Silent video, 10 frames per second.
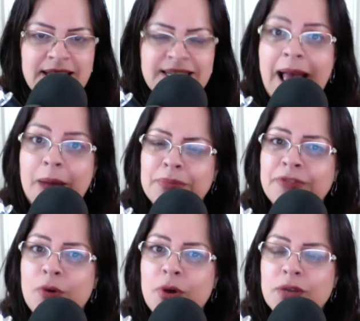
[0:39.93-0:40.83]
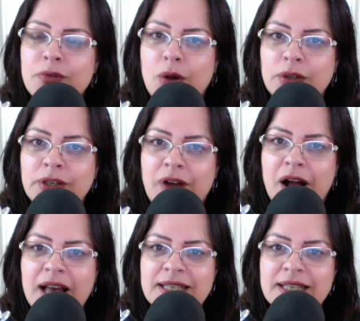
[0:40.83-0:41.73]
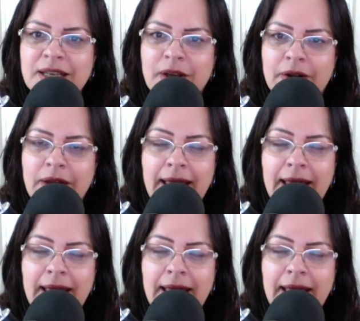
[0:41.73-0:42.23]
Now, before you roll your eyes and go,